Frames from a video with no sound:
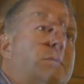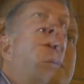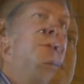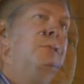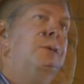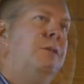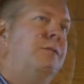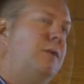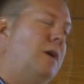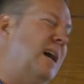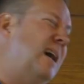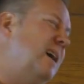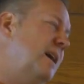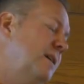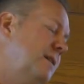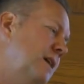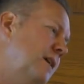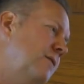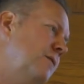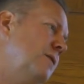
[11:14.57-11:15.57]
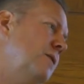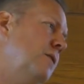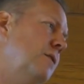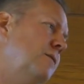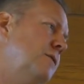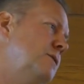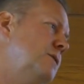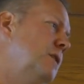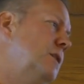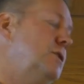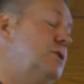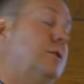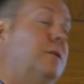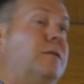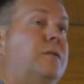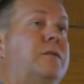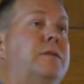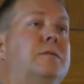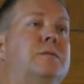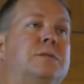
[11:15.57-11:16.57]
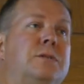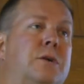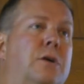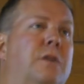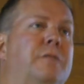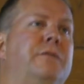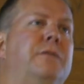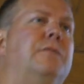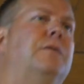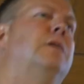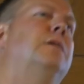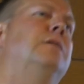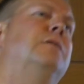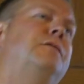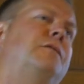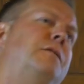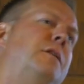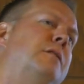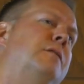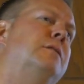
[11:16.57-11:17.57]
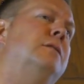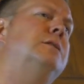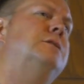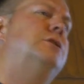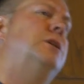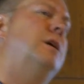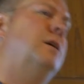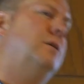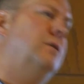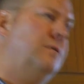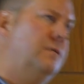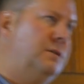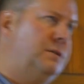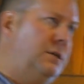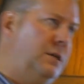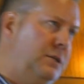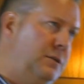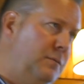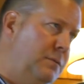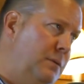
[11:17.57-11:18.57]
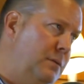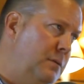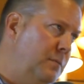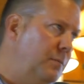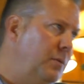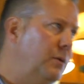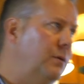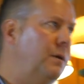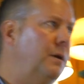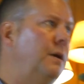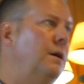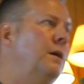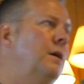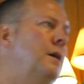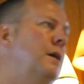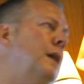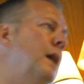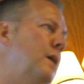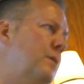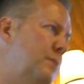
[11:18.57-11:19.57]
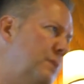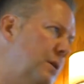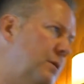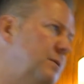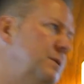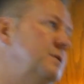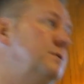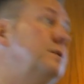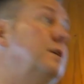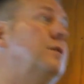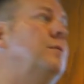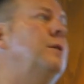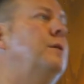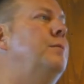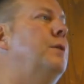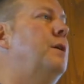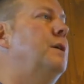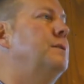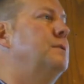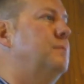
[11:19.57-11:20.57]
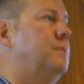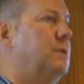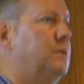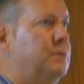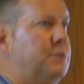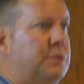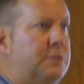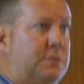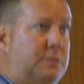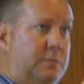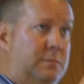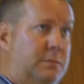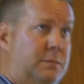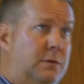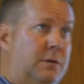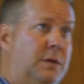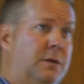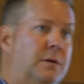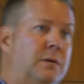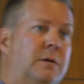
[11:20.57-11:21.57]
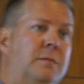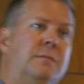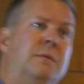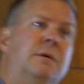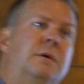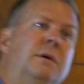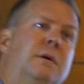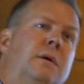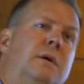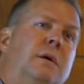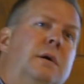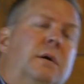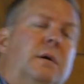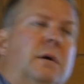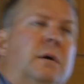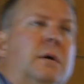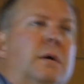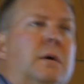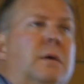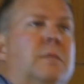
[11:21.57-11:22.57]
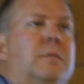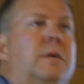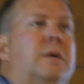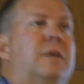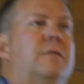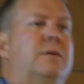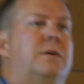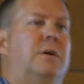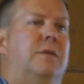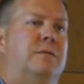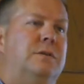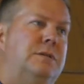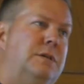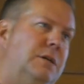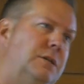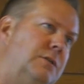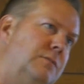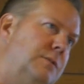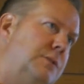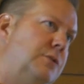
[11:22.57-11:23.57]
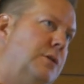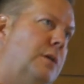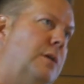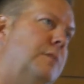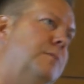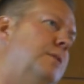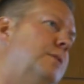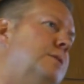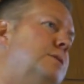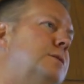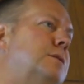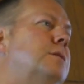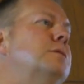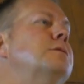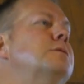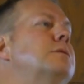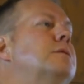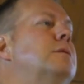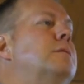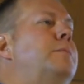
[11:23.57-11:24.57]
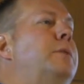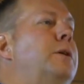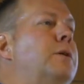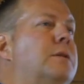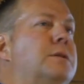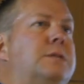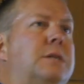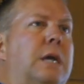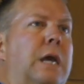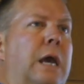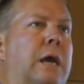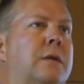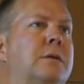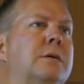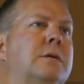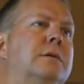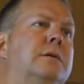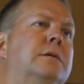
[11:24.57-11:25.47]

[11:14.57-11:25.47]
Whenever I had to have a conversation, even if it was an off-the-record fatherly chat conversation with an employee, I would always tell my boss and said, just so you know, I'm going to have a conversation with John about his appearance again,